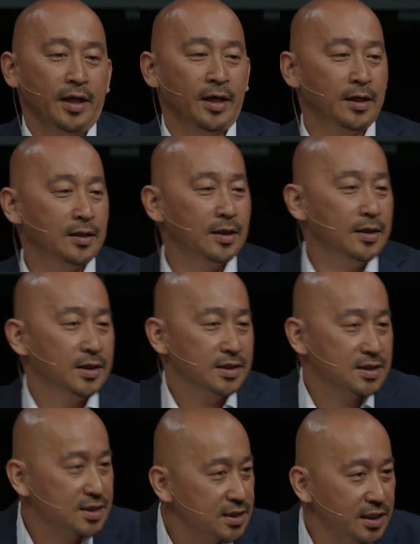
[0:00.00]
and
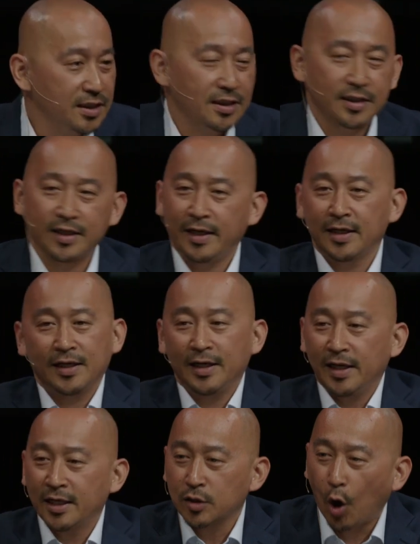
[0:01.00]
sin,
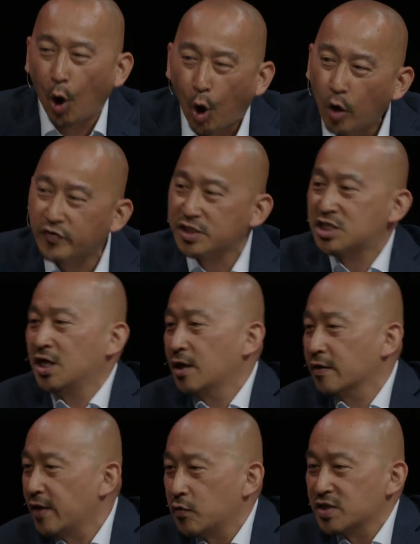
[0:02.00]
and all the
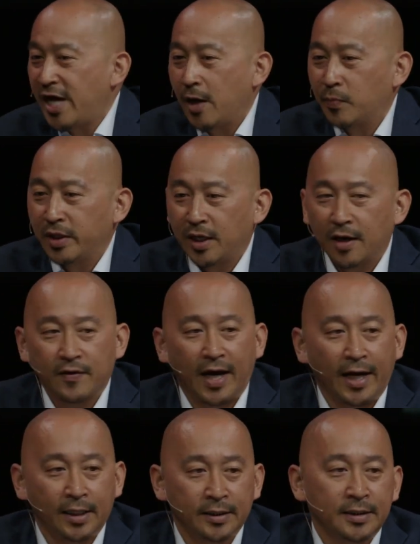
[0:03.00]
junk that was happening on the
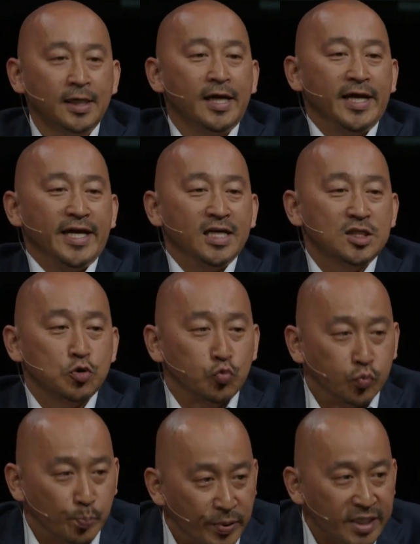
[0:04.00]
island, it's
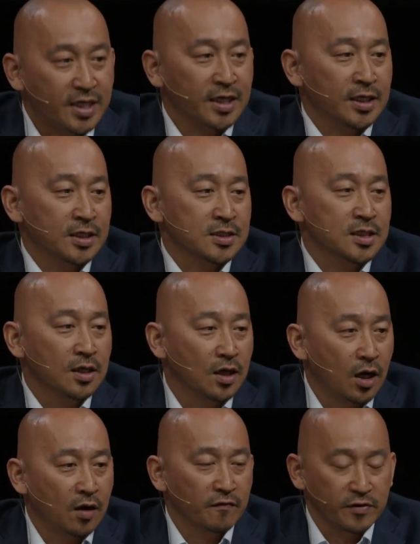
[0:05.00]
because
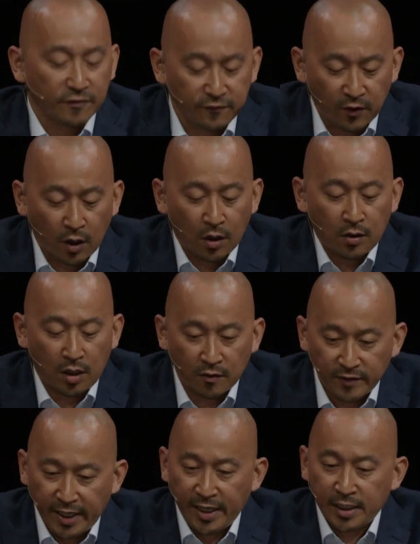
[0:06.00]
of the fall
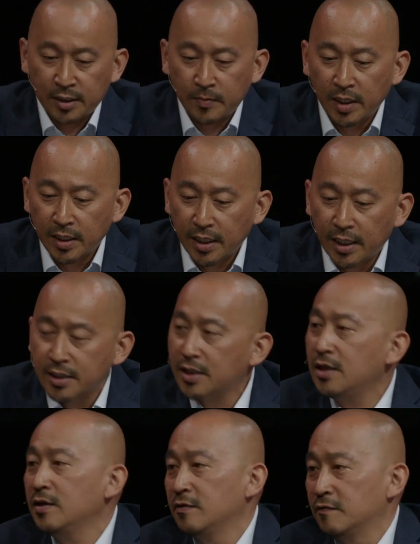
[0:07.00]
of Adam and
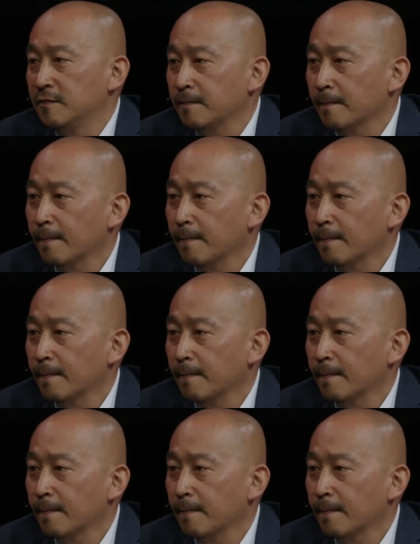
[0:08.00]
Eve.